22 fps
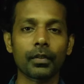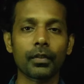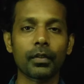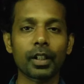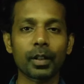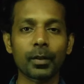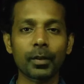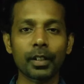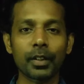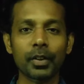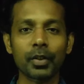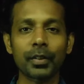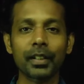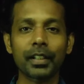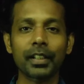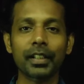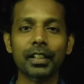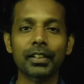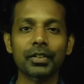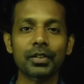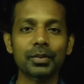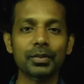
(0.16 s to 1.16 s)
Welcome back to my
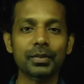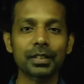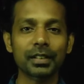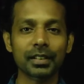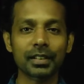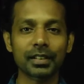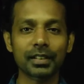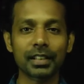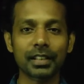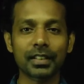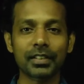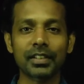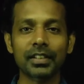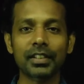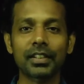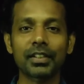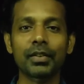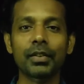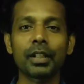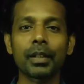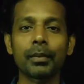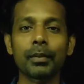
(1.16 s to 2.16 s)
classroom. This is
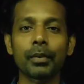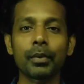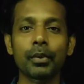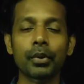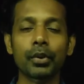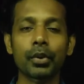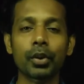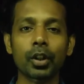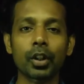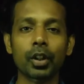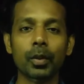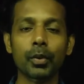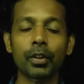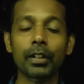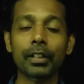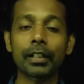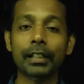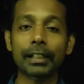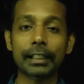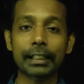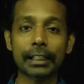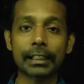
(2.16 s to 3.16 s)
Justin. Today I'm going to talk
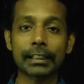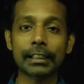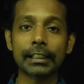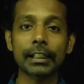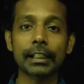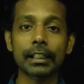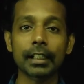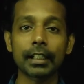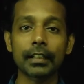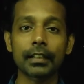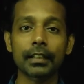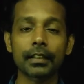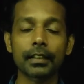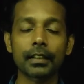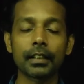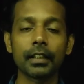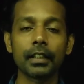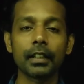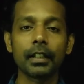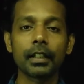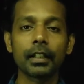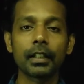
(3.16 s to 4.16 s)
about regression analysis.
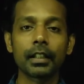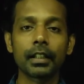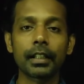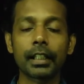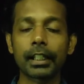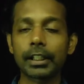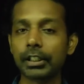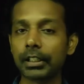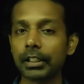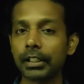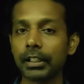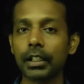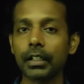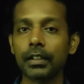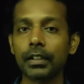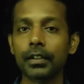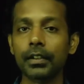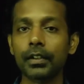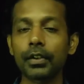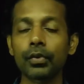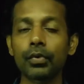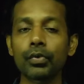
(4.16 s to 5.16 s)
Regression
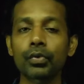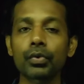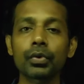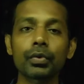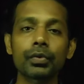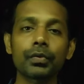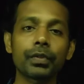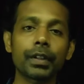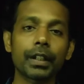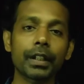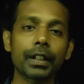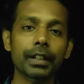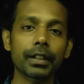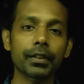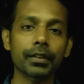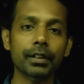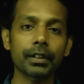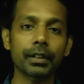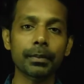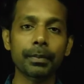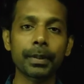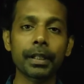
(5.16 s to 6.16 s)
analysis is used to find
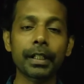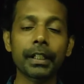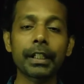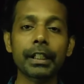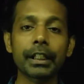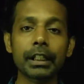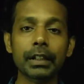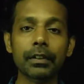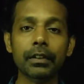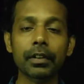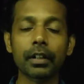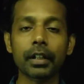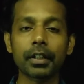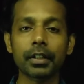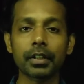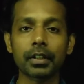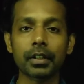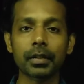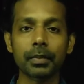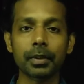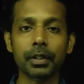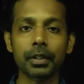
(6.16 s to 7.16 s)
out the predictive
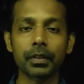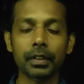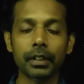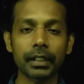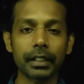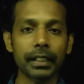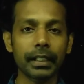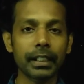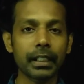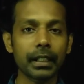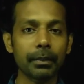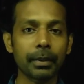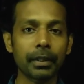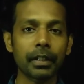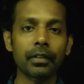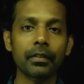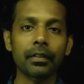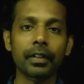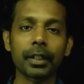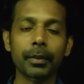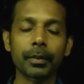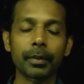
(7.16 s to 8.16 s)
relationship between
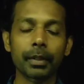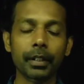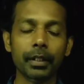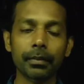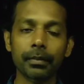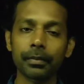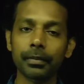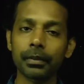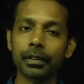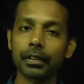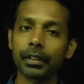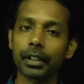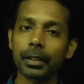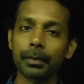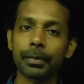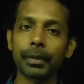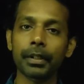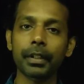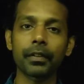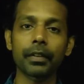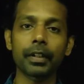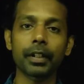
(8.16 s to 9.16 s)
independent variable and
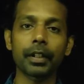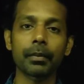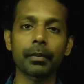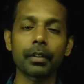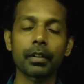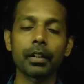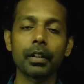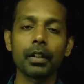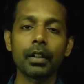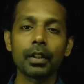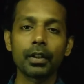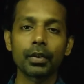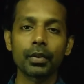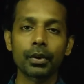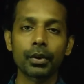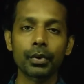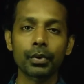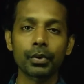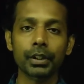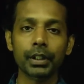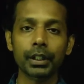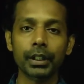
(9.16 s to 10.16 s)
dependent variable. So
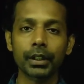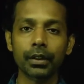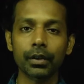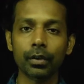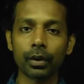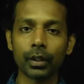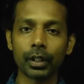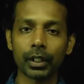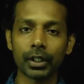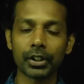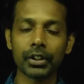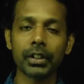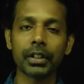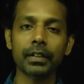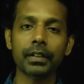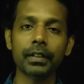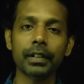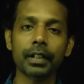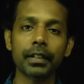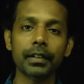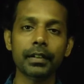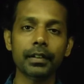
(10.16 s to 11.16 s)
usually in correlation
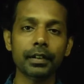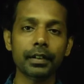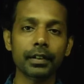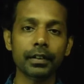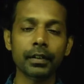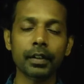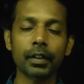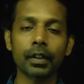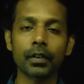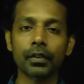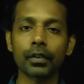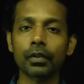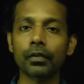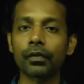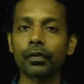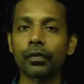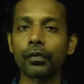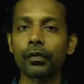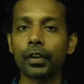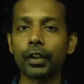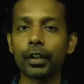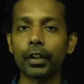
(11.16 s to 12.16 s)
designs, this is one of the
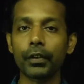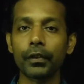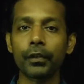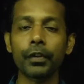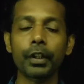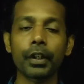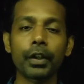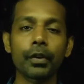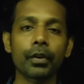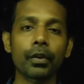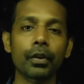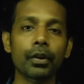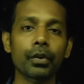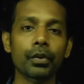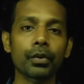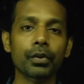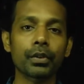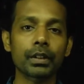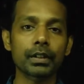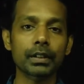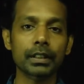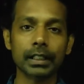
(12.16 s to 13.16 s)
very frequently
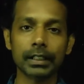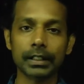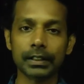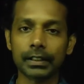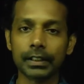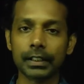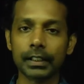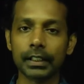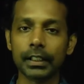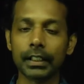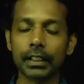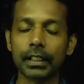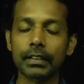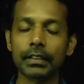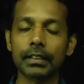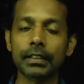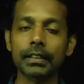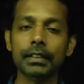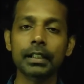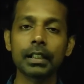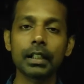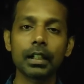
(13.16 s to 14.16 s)
used statistical
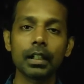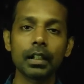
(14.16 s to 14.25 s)
analysis.